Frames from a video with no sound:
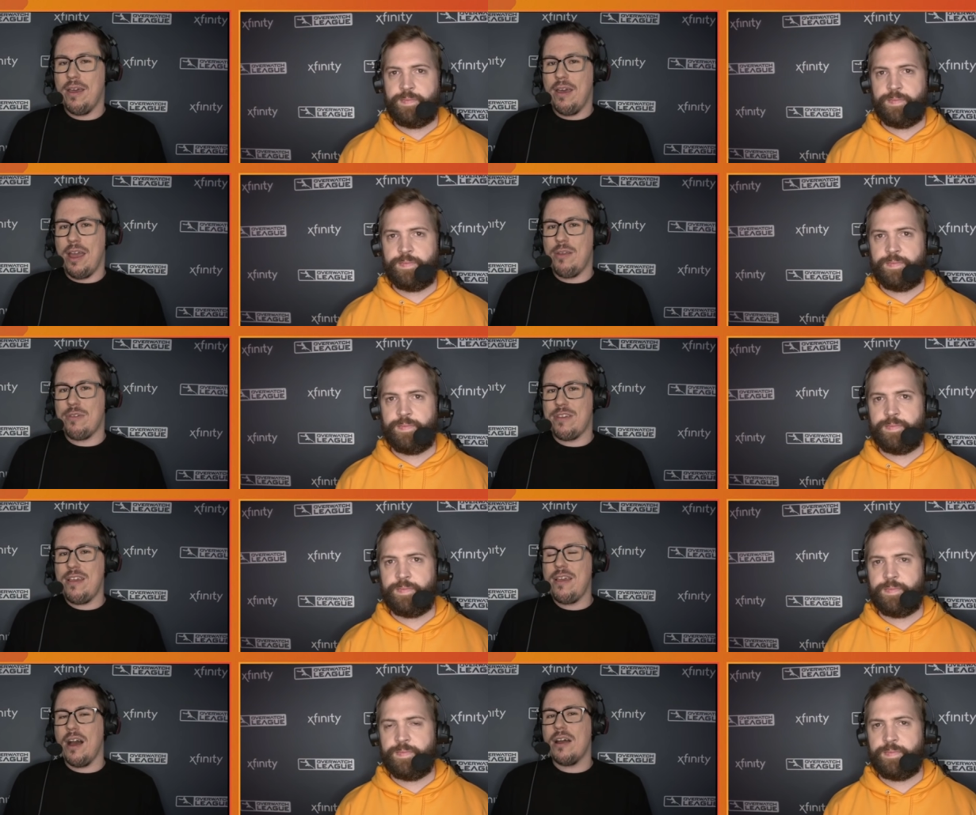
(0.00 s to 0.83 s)
Speaker 1: and you
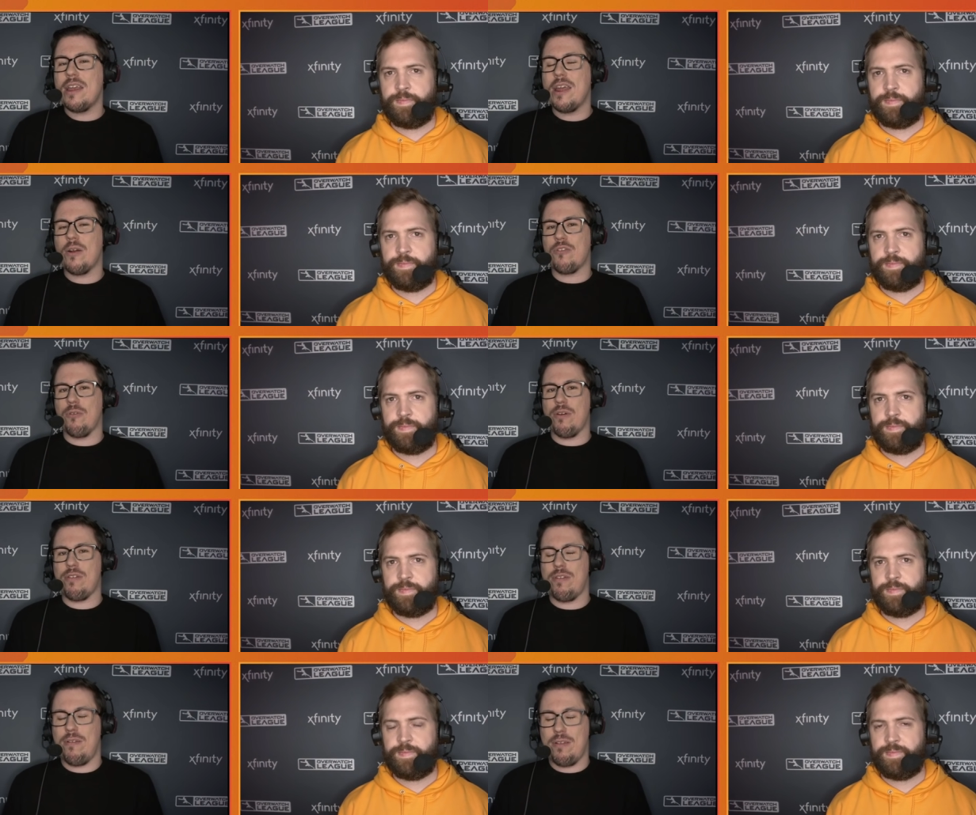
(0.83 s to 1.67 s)
see
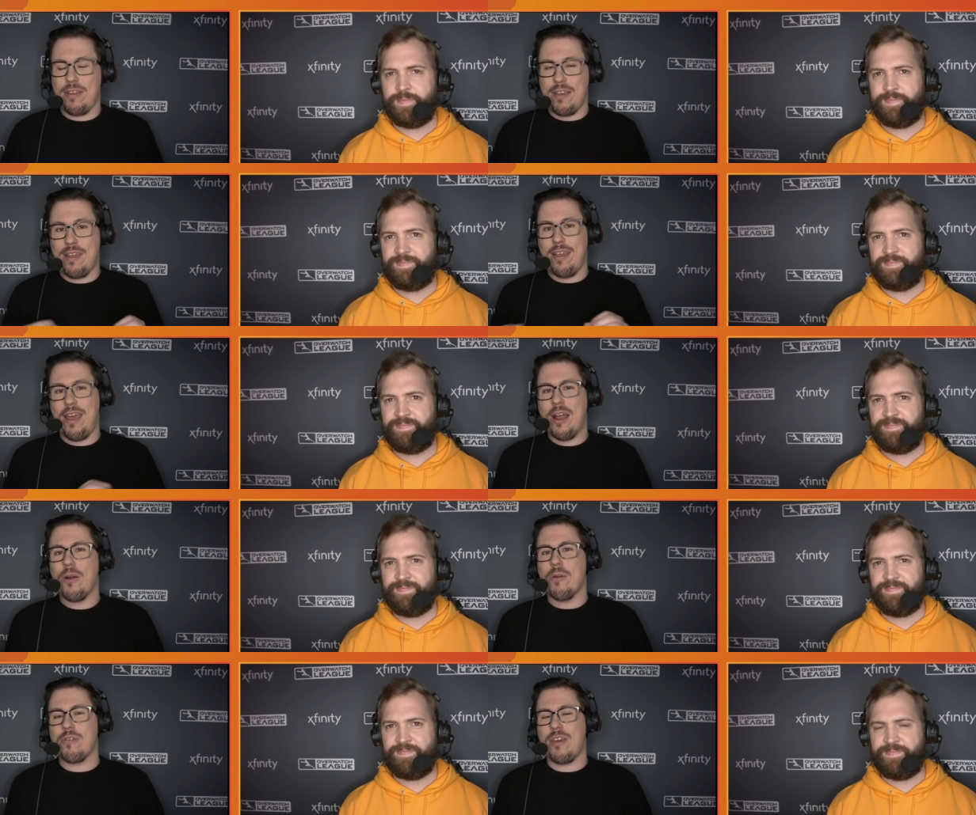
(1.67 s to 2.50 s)
uncharacteristic
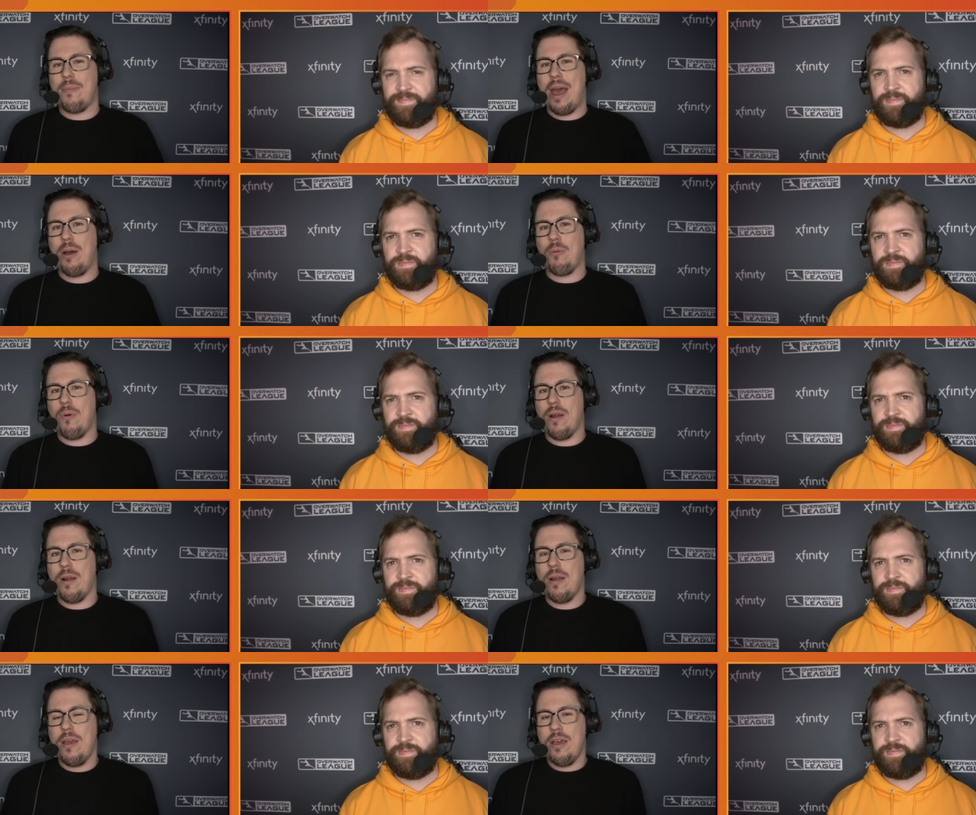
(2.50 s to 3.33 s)
errors come out
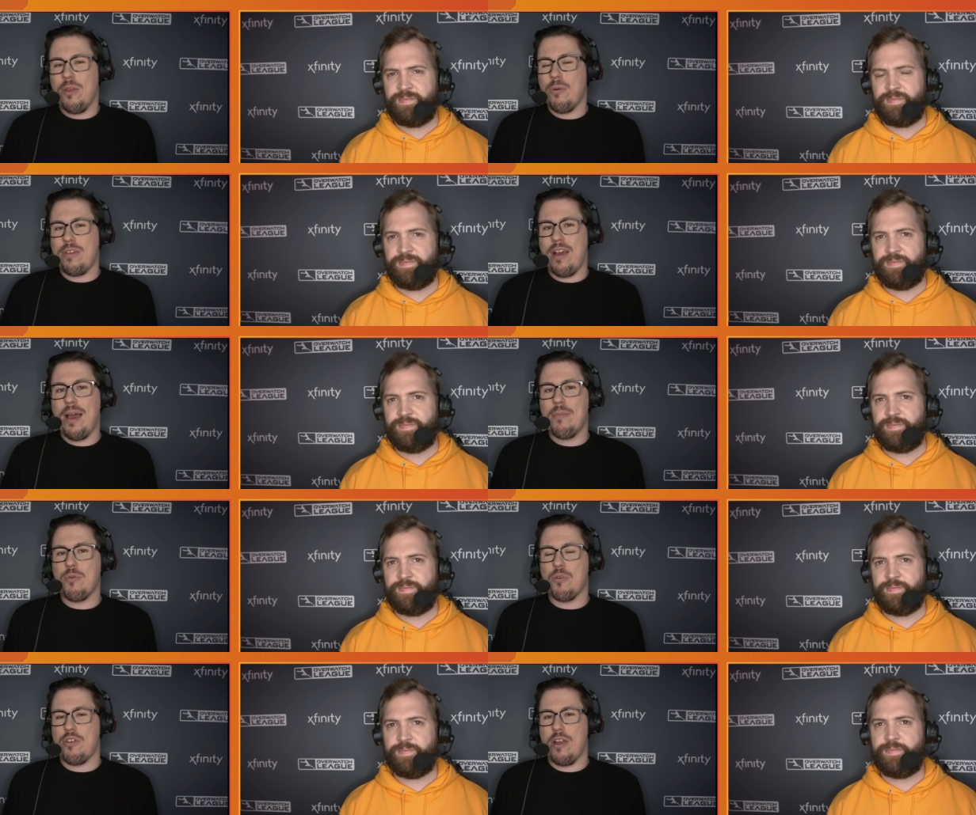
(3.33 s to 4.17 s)
where there were times
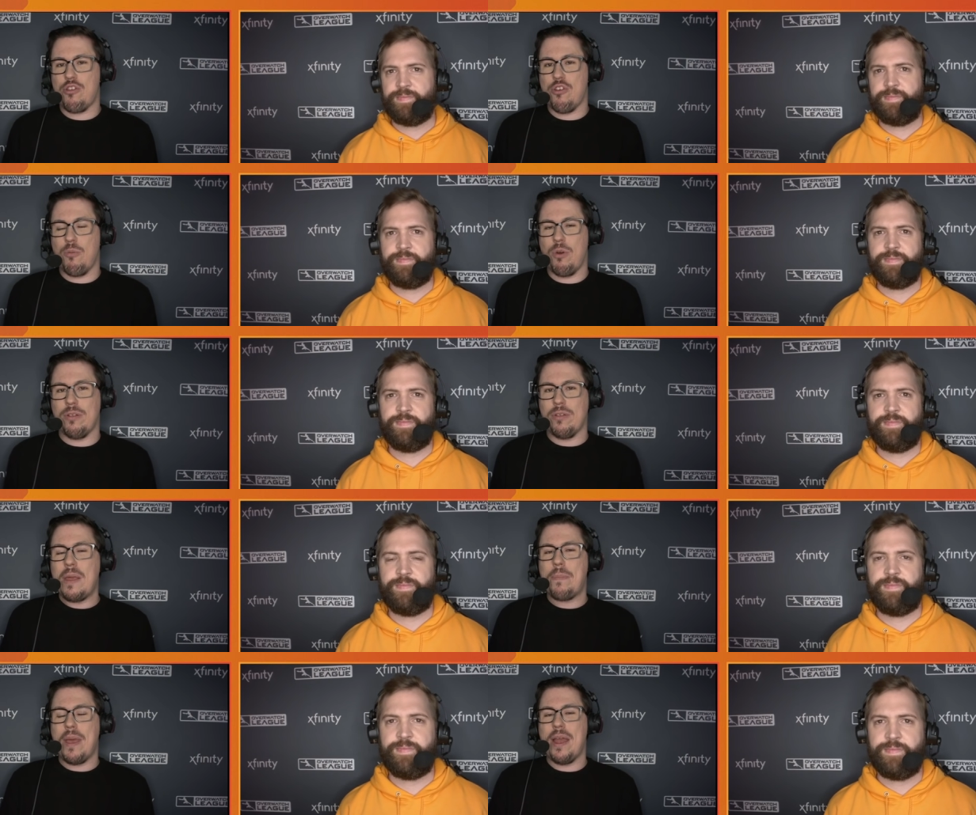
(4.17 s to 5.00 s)
where gesture would
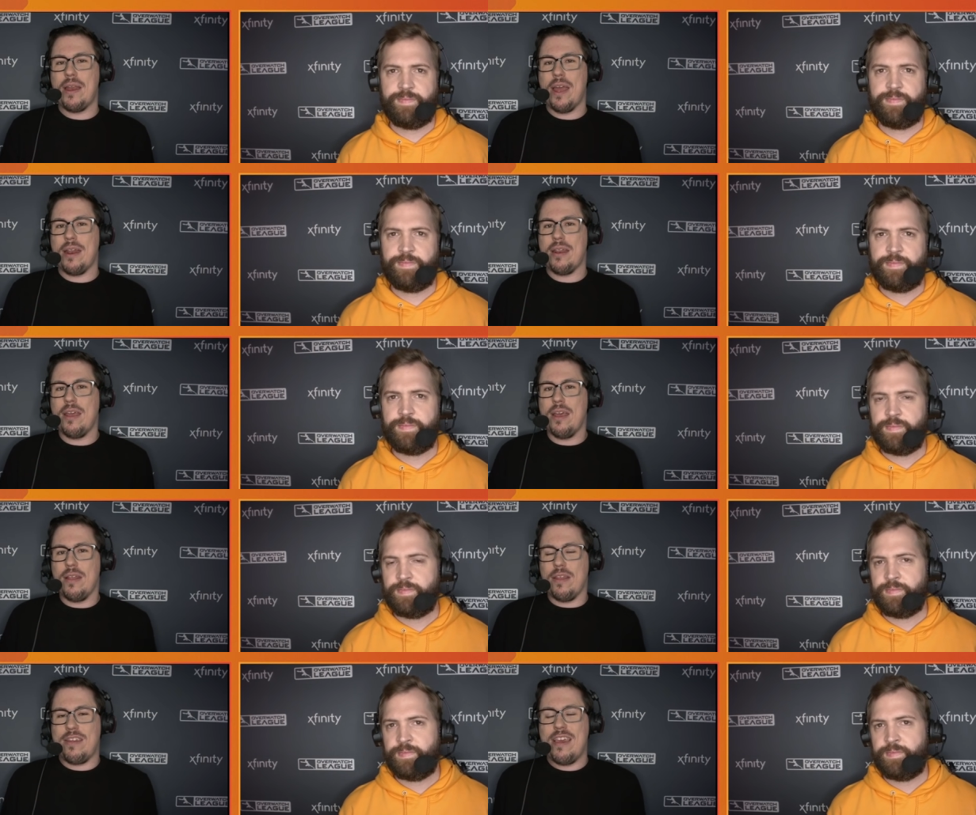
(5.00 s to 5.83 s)
leap in and
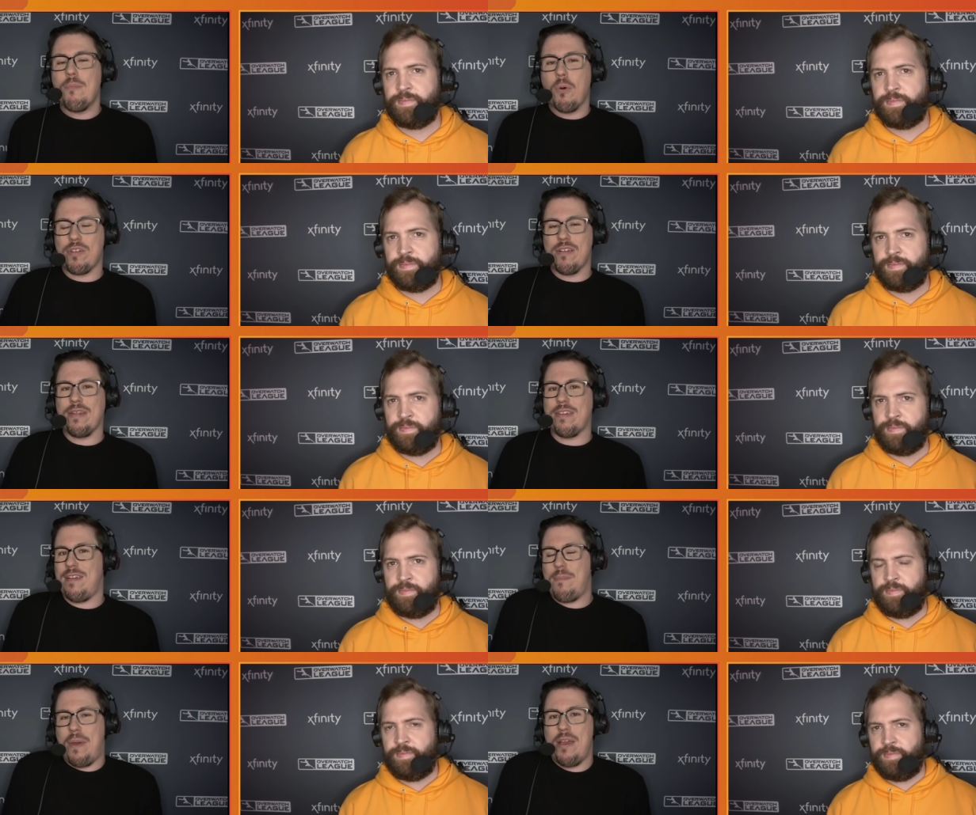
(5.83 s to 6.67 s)
the team wasn't on the
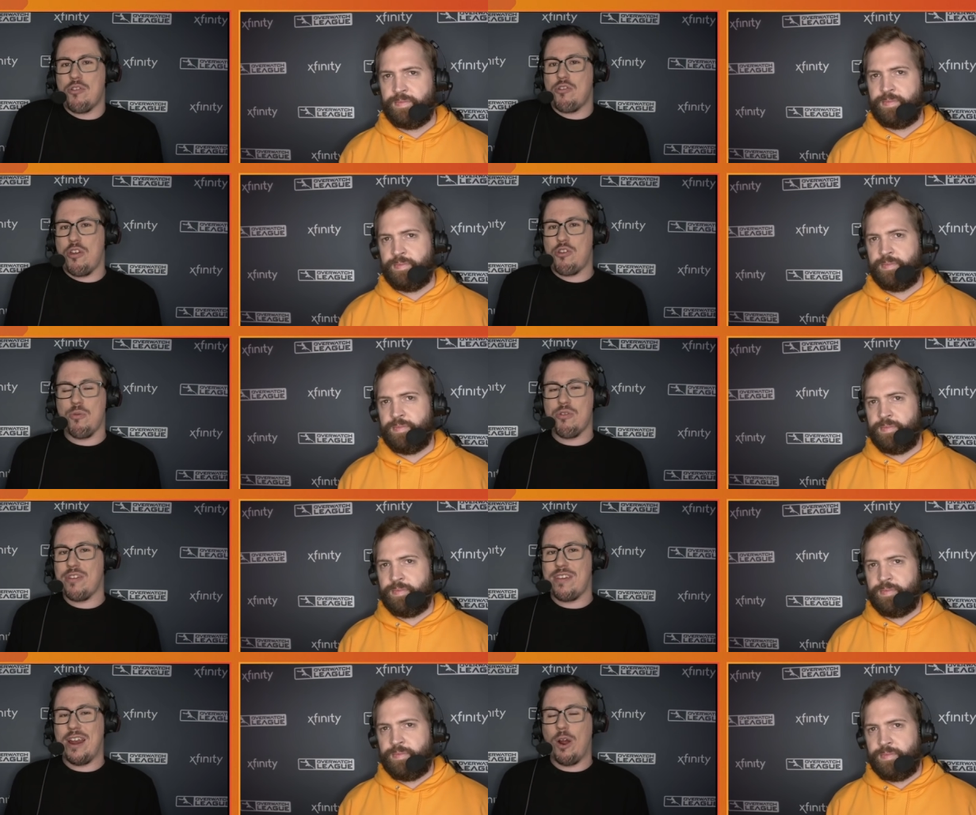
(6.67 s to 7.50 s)
same page and gesture would
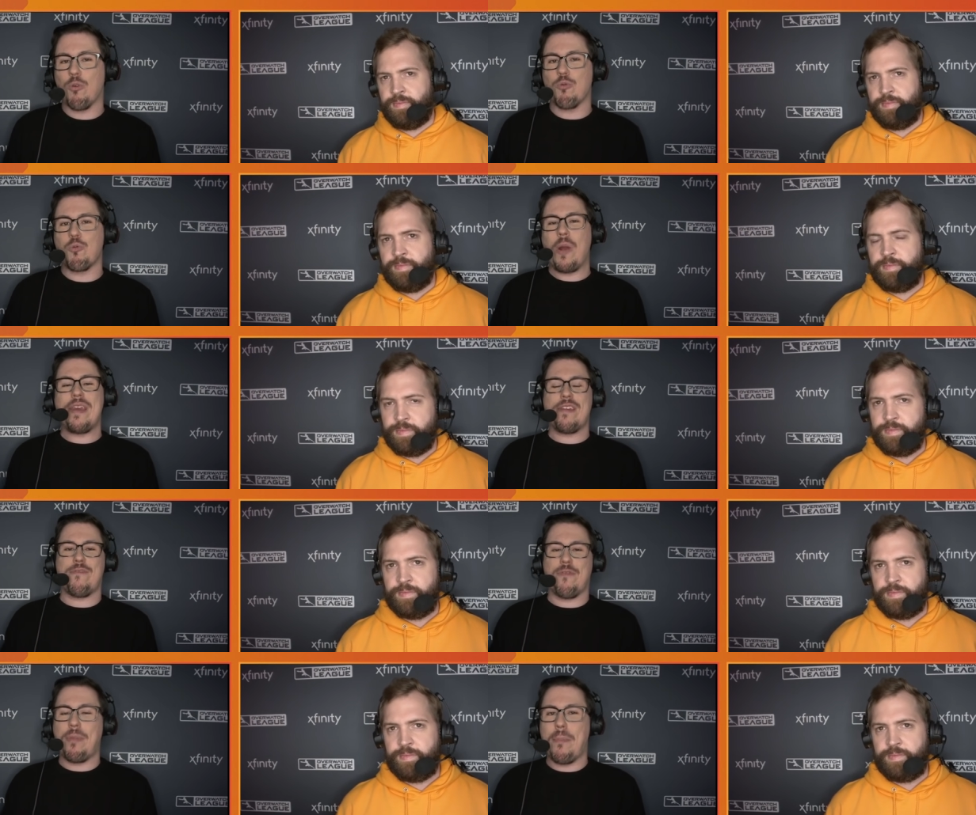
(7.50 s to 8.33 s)
just get
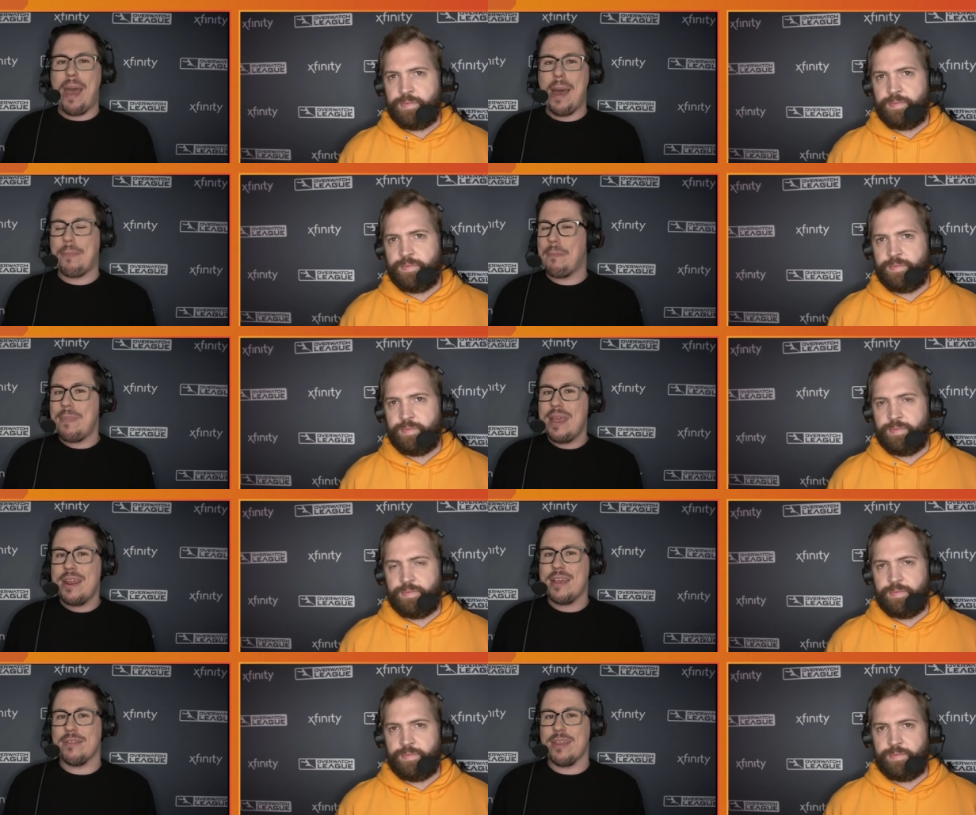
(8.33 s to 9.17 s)
erased from the map
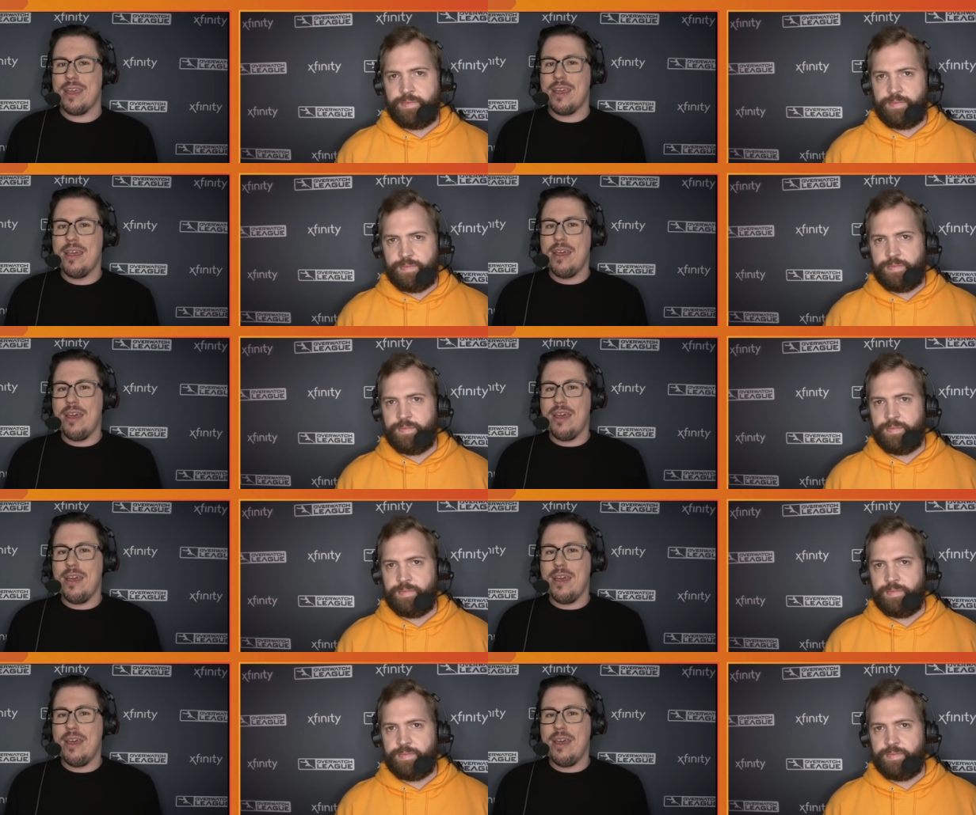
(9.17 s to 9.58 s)
immediately